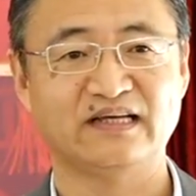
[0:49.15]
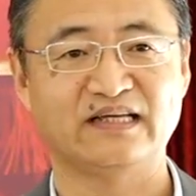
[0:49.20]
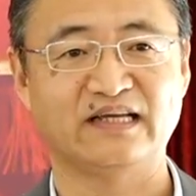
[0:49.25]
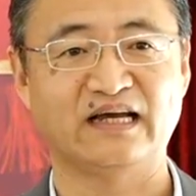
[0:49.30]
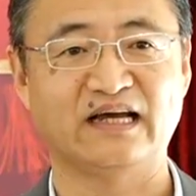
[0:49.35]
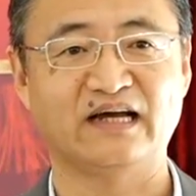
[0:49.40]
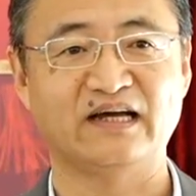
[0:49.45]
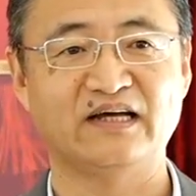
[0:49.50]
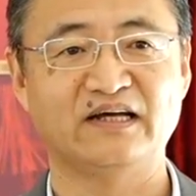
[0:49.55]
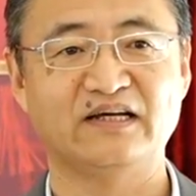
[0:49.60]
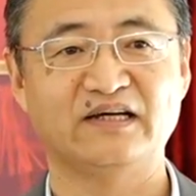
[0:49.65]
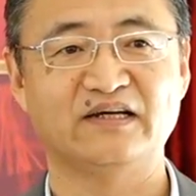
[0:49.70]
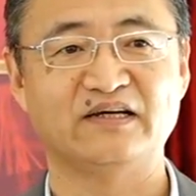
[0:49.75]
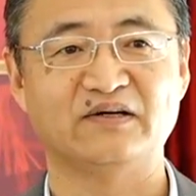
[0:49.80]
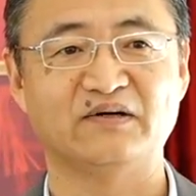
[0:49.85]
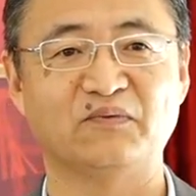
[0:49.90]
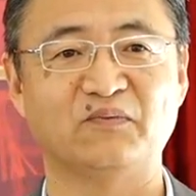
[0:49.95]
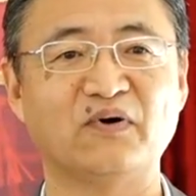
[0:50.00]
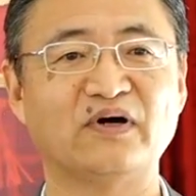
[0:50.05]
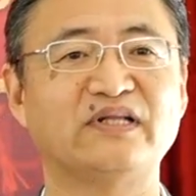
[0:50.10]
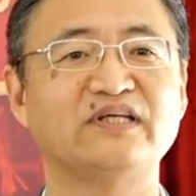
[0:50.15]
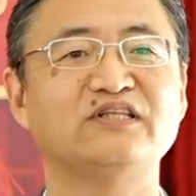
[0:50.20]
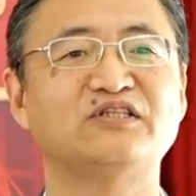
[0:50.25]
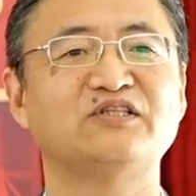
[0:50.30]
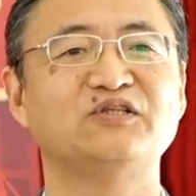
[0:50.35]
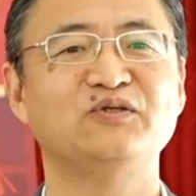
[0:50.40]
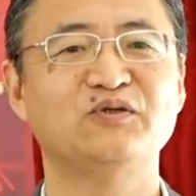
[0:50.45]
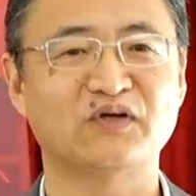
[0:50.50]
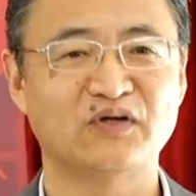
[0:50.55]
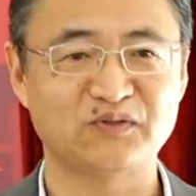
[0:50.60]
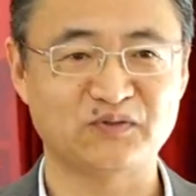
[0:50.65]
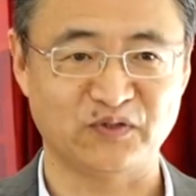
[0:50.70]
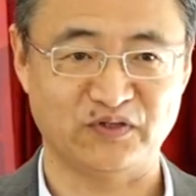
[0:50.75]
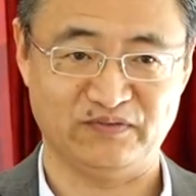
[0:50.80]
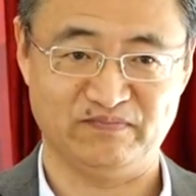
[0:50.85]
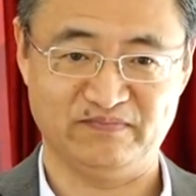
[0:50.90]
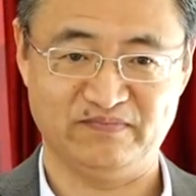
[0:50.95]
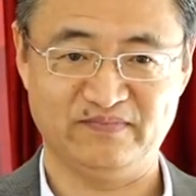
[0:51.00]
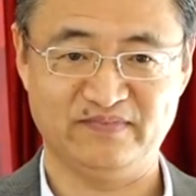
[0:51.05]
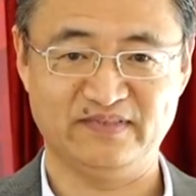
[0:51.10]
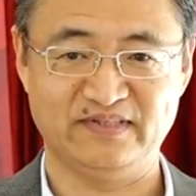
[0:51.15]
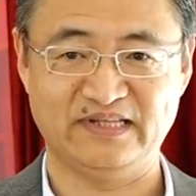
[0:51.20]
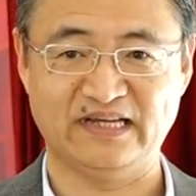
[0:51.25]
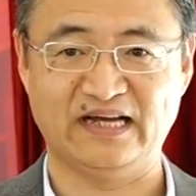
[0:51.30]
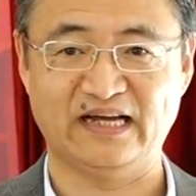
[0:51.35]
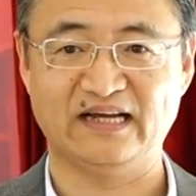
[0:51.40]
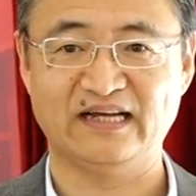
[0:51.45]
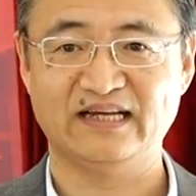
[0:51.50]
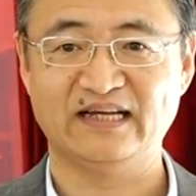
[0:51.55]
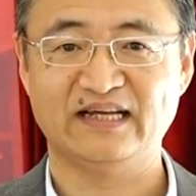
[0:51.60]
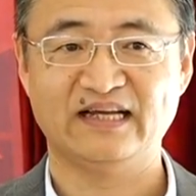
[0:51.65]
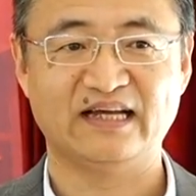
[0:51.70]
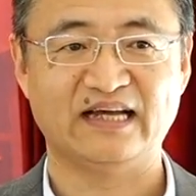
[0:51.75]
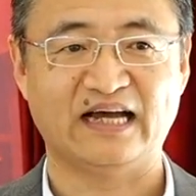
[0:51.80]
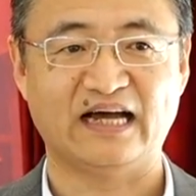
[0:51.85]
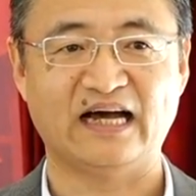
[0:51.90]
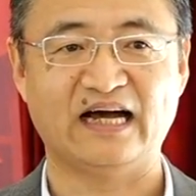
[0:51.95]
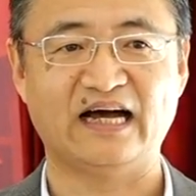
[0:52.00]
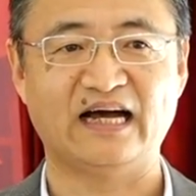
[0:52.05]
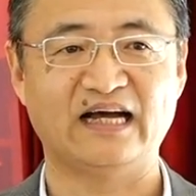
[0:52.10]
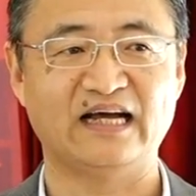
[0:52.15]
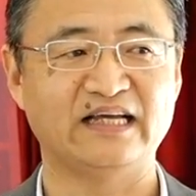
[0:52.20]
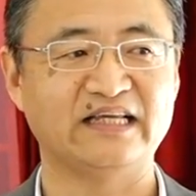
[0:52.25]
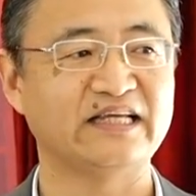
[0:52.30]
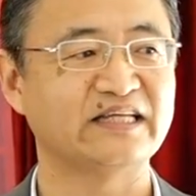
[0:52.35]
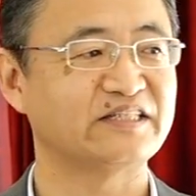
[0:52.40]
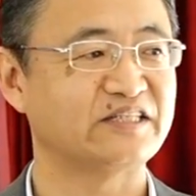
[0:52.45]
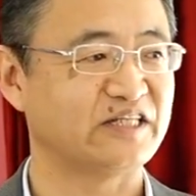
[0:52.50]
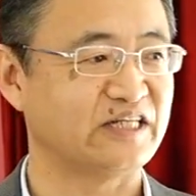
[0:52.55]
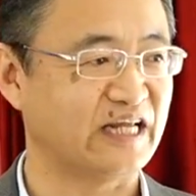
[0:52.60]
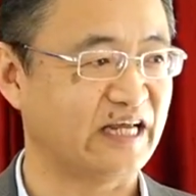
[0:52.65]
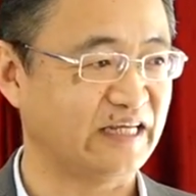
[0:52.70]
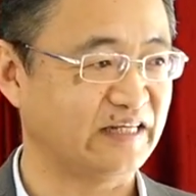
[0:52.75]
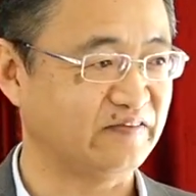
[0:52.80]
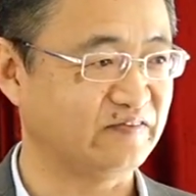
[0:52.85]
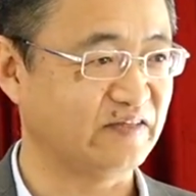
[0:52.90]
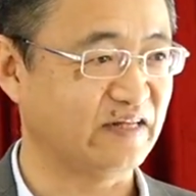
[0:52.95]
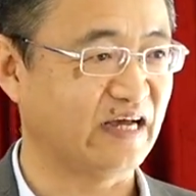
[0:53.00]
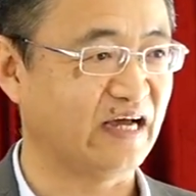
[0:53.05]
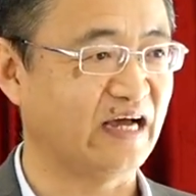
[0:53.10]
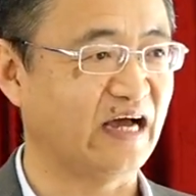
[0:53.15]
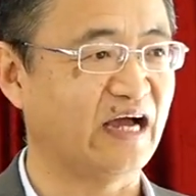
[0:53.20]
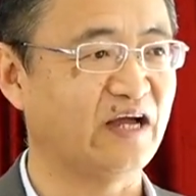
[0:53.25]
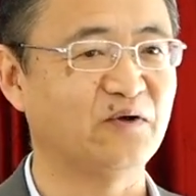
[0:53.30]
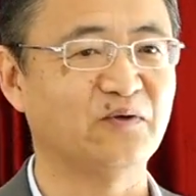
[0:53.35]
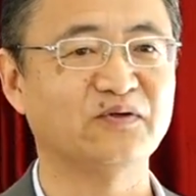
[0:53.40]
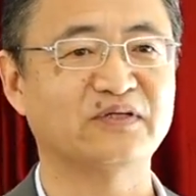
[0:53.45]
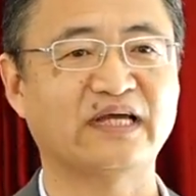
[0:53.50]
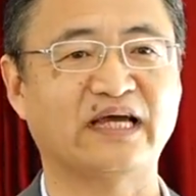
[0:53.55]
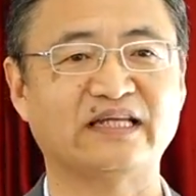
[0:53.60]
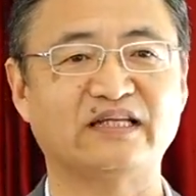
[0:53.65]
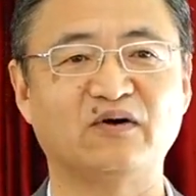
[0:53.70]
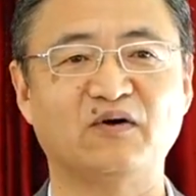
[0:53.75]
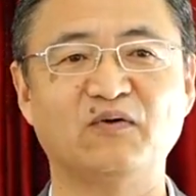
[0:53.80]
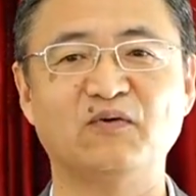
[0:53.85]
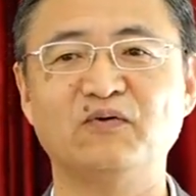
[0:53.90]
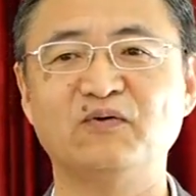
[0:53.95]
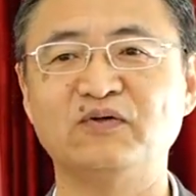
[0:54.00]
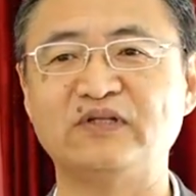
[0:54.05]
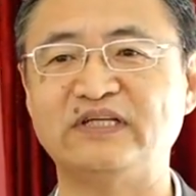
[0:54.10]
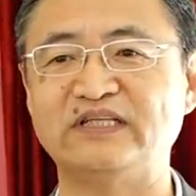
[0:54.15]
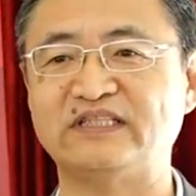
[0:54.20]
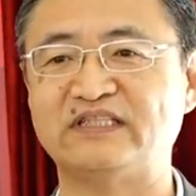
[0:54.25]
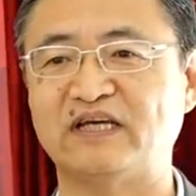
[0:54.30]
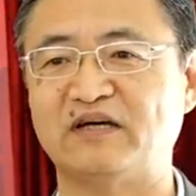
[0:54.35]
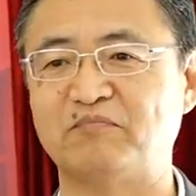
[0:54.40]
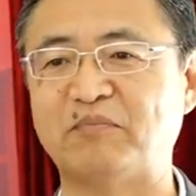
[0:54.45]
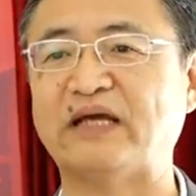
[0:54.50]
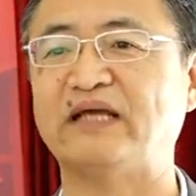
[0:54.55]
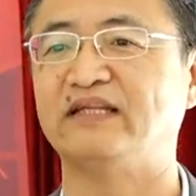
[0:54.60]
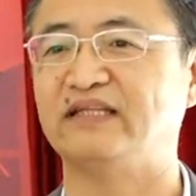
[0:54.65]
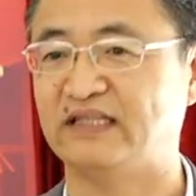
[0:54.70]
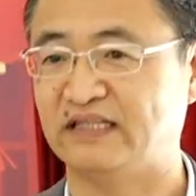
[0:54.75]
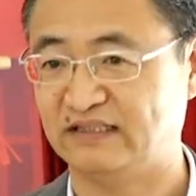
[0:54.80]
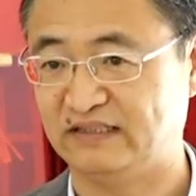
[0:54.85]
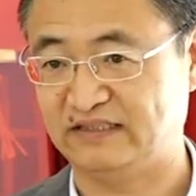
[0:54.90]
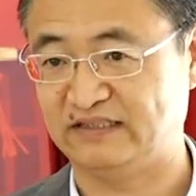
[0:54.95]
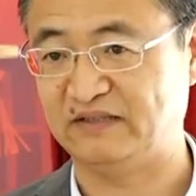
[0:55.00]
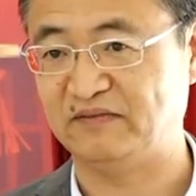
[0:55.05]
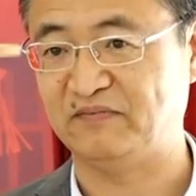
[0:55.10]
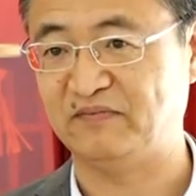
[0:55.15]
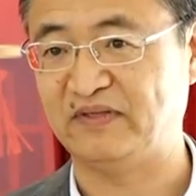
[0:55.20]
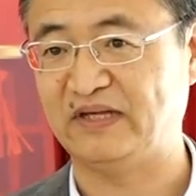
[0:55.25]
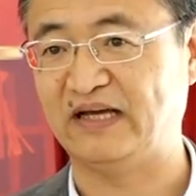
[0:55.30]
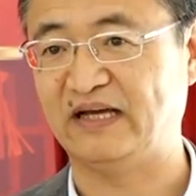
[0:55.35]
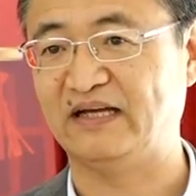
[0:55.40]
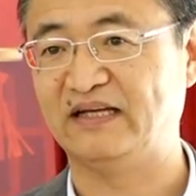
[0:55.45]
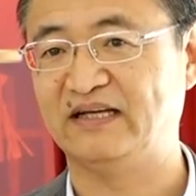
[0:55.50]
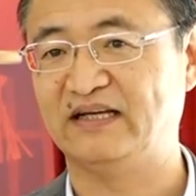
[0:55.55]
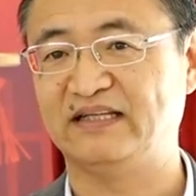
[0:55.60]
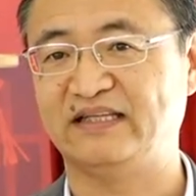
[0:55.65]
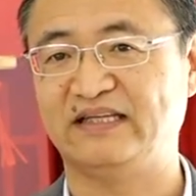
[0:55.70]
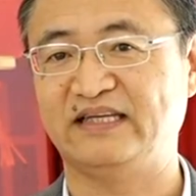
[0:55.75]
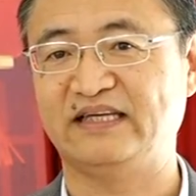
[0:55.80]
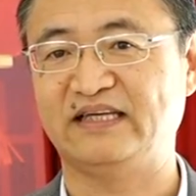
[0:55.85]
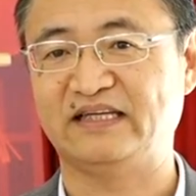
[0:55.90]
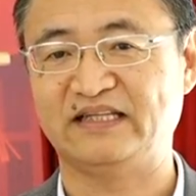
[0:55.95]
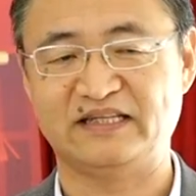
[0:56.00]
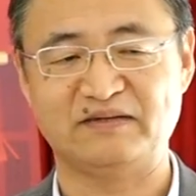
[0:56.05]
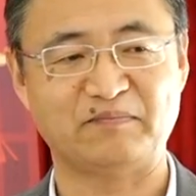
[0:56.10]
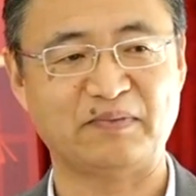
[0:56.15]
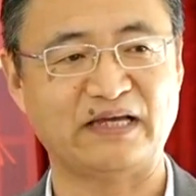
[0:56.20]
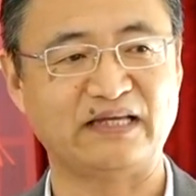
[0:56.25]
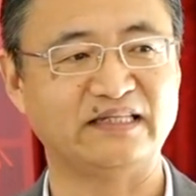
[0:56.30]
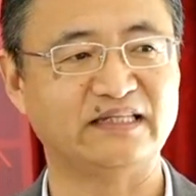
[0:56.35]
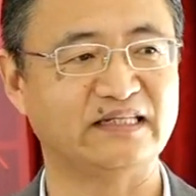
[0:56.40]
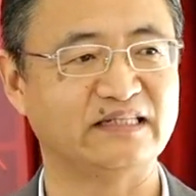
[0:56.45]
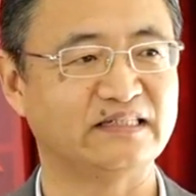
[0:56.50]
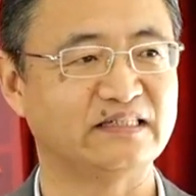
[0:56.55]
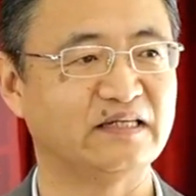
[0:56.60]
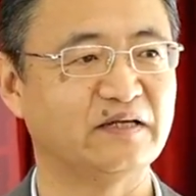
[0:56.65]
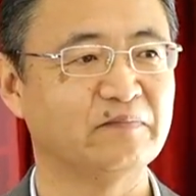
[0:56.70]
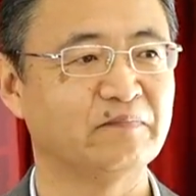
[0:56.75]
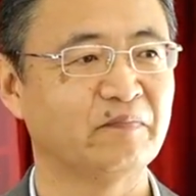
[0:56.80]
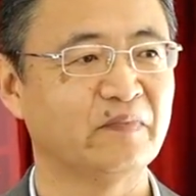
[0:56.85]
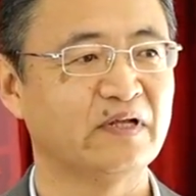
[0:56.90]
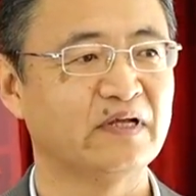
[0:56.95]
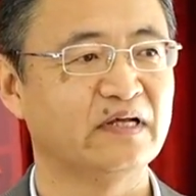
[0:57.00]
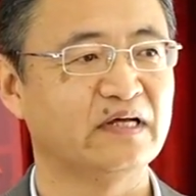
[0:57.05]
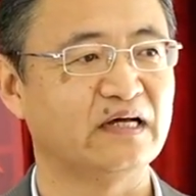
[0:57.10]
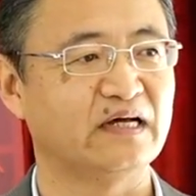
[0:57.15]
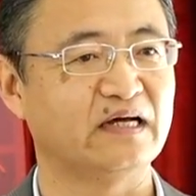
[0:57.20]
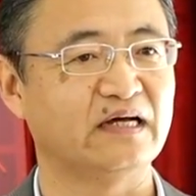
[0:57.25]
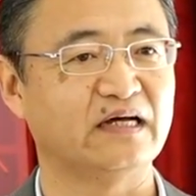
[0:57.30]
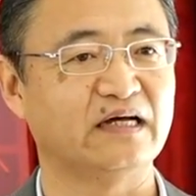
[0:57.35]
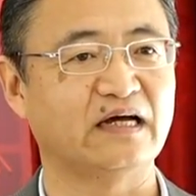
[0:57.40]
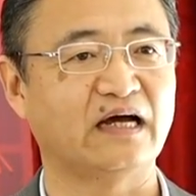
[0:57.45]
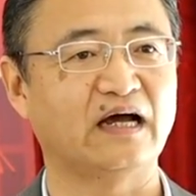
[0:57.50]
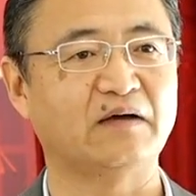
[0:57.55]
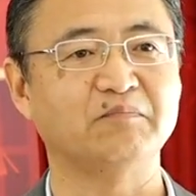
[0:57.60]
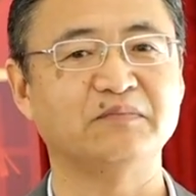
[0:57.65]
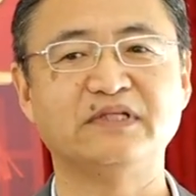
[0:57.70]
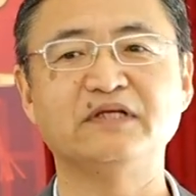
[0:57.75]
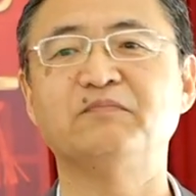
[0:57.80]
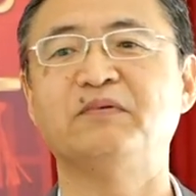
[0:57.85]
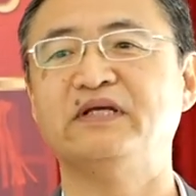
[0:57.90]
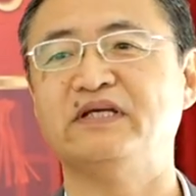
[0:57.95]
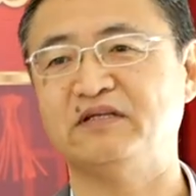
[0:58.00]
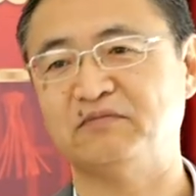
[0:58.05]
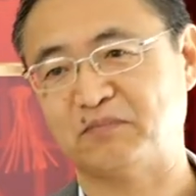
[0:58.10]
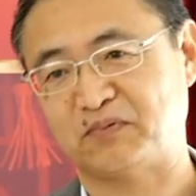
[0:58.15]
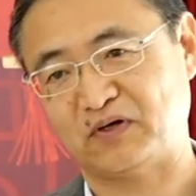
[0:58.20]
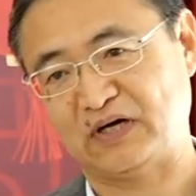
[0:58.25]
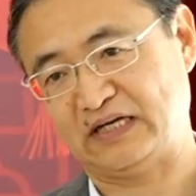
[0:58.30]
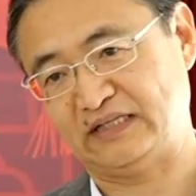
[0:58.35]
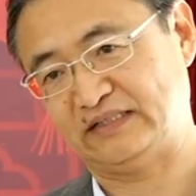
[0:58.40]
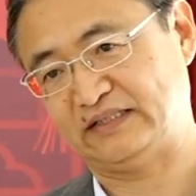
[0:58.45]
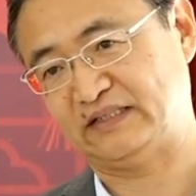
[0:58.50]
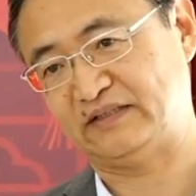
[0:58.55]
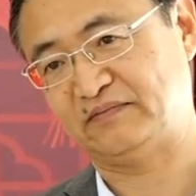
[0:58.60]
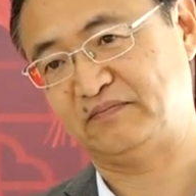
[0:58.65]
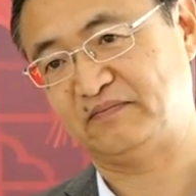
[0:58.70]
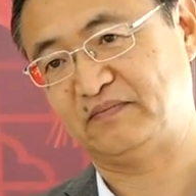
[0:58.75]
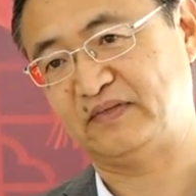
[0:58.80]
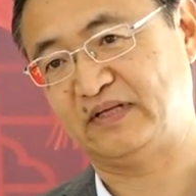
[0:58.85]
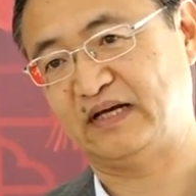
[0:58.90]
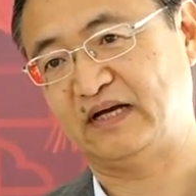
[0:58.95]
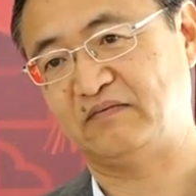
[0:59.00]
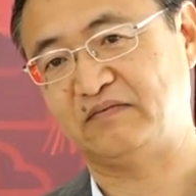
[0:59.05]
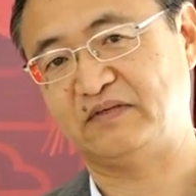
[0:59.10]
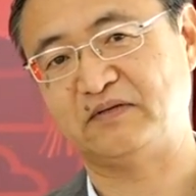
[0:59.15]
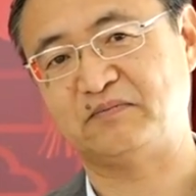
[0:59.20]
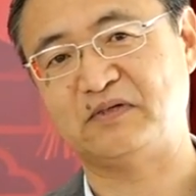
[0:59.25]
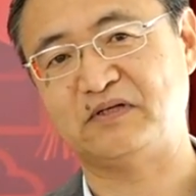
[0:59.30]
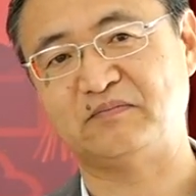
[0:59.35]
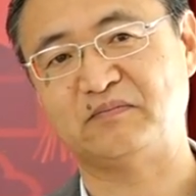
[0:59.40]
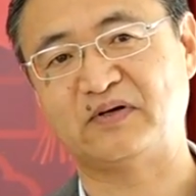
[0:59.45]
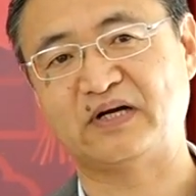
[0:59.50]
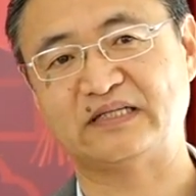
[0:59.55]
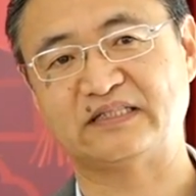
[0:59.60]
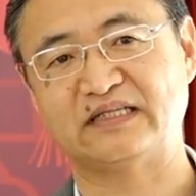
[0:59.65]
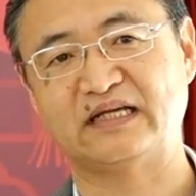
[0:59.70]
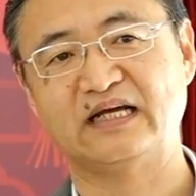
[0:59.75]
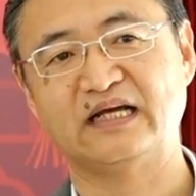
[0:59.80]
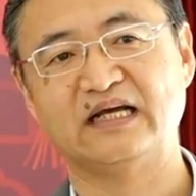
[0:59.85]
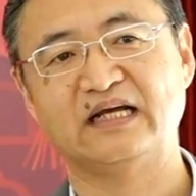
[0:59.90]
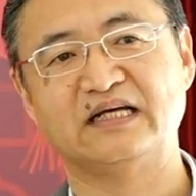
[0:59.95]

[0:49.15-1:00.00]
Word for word: Yeah. What is your dream? Yeah. Uh, yesterday, uh, I looked at all these uh, paintings. Yeah, the, the paintings uh, I'm deeply impressed. Yeah, I'm deeply impressed.